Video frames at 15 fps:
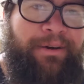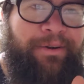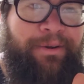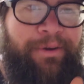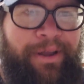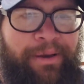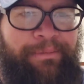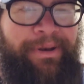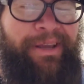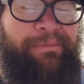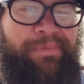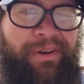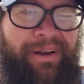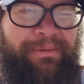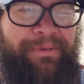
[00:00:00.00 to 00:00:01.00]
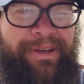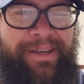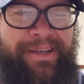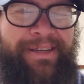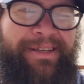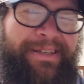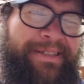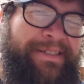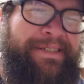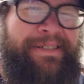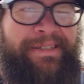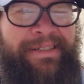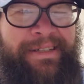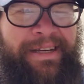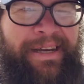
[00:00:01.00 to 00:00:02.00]
don't know how many, probably,
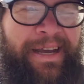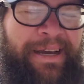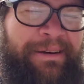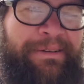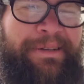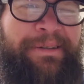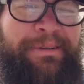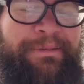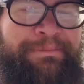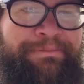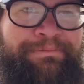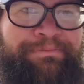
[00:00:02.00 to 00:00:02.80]
I don't know,